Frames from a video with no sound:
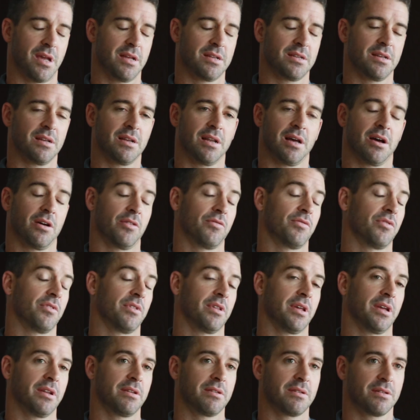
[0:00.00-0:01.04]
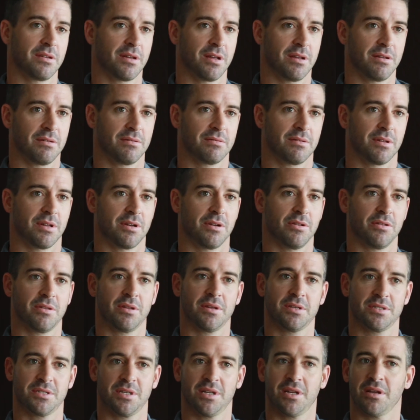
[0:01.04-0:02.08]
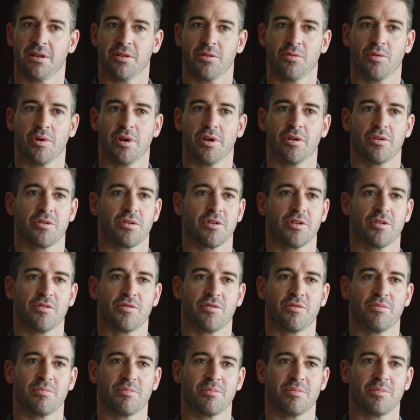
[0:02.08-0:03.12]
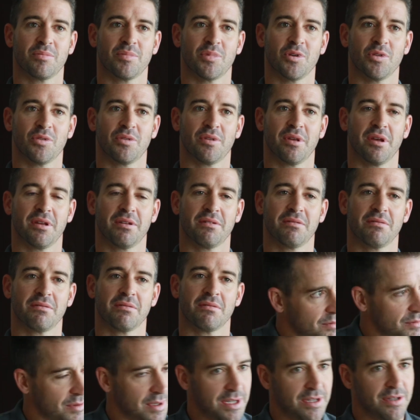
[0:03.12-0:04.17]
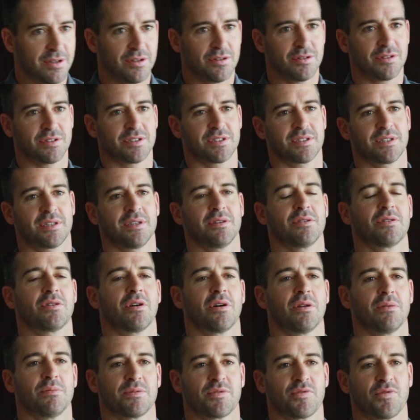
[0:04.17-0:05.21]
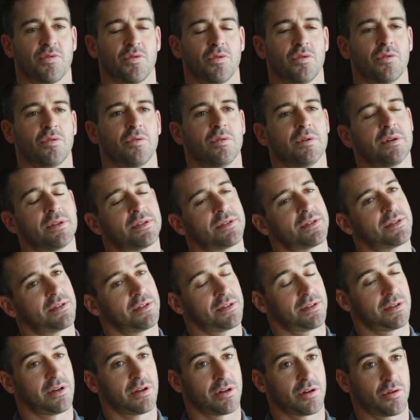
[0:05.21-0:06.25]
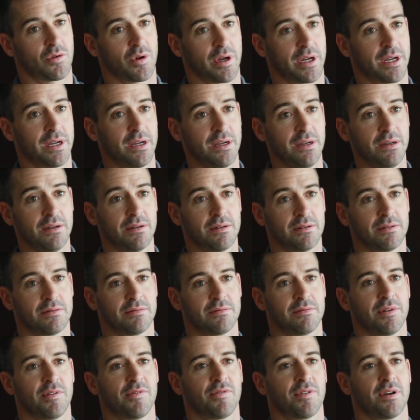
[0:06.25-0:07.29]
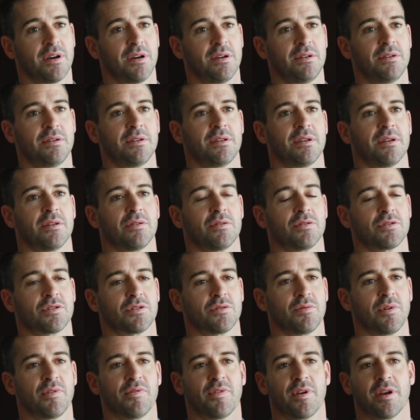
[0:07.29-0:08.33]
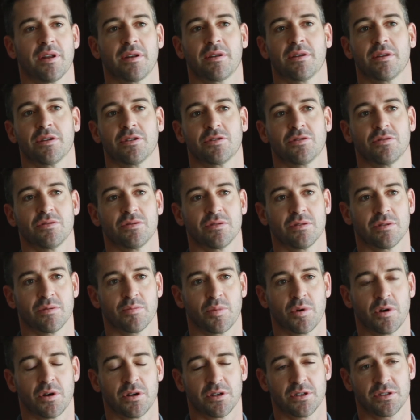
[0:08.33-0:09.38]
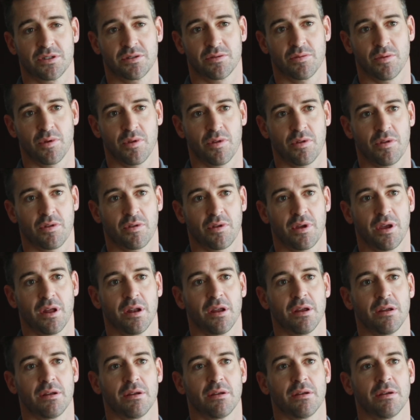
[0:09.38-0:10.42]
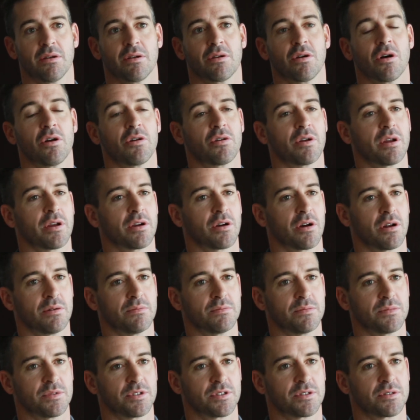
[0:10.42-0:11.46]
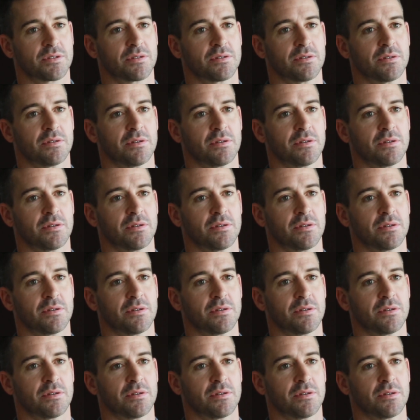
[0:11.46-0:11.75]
allowed for that. I don't think there's any other way you could have built that. We use steel columns for, it's a lot quicker, we found, and also we've had issues in the past with getting concrete columns